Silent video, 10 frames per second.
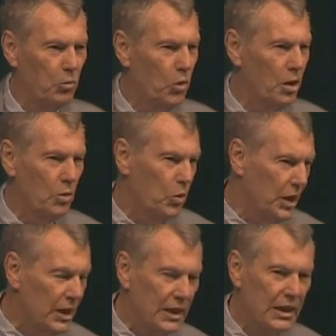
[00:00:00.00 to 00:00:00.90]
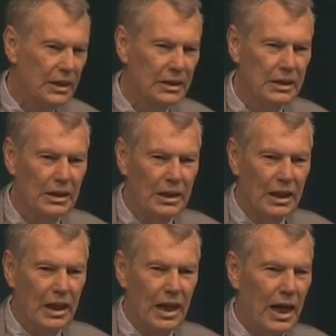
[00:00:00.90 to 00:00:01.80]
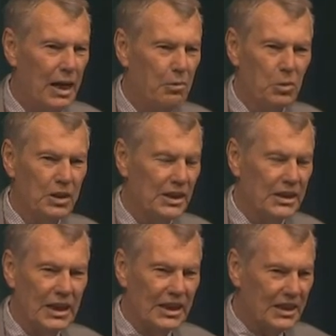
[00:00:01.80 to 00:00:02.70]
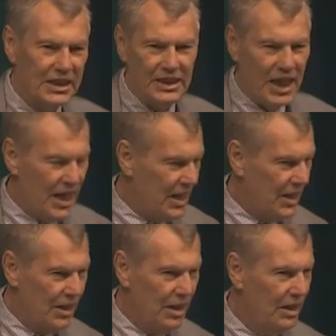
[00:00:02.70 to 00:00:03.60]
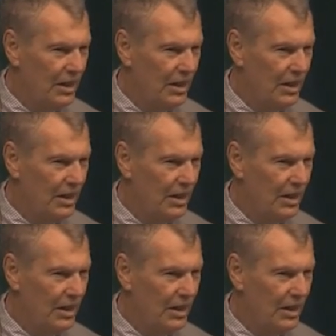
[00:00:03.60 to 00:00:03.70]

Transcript: one a week I was excited.